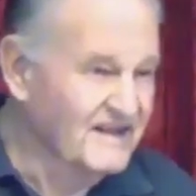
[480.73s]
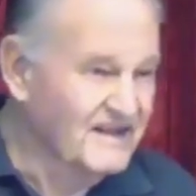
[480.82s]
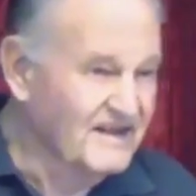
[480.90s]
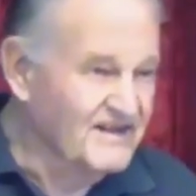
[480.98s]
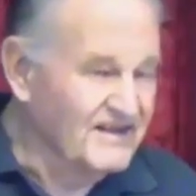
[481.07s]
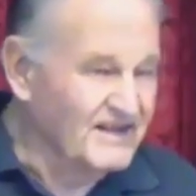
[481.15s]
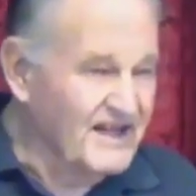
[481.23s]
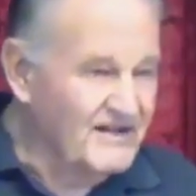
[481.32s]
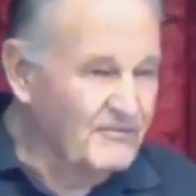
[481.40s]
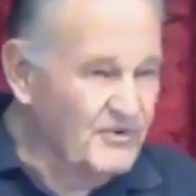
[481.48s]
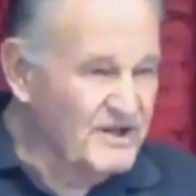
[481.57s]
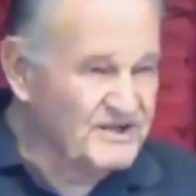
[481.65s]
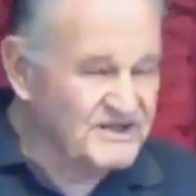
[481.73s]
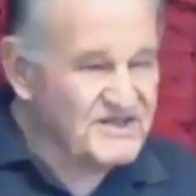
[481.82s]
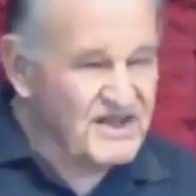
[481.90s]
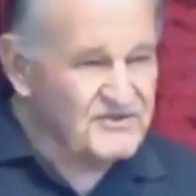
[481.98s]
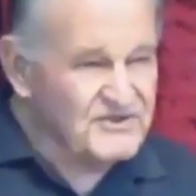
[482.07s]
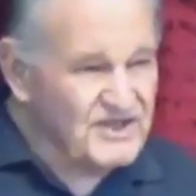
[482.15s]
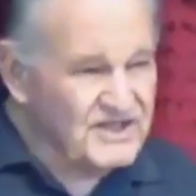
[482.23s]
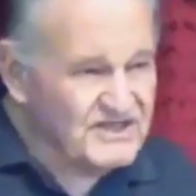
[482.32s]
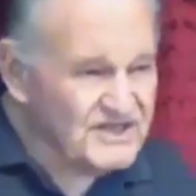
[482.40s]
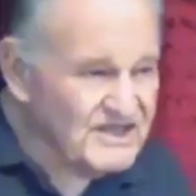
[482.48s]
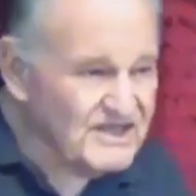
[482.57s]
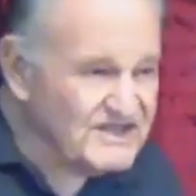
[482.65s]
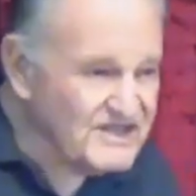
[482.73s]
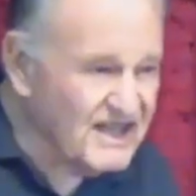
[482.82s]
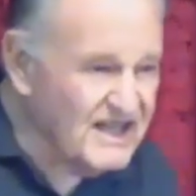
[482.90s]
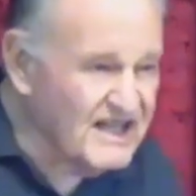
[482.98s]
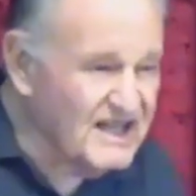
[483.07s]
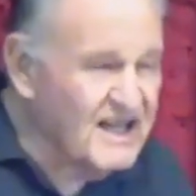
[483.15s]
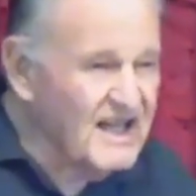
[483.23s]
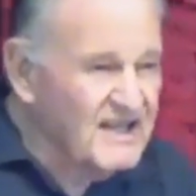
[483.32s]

The lamb wins. And so Jesus is saying